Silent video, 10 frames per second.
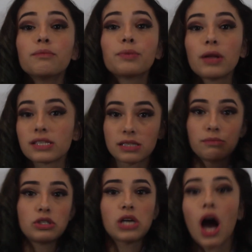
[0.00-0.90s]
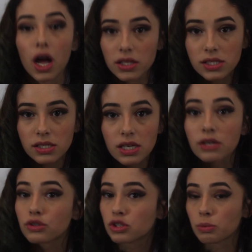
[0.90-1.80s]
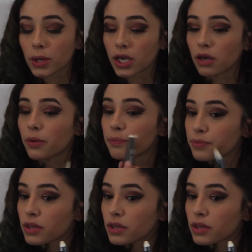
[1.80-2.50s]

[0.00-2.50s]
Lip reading: plus some dots. Super cute.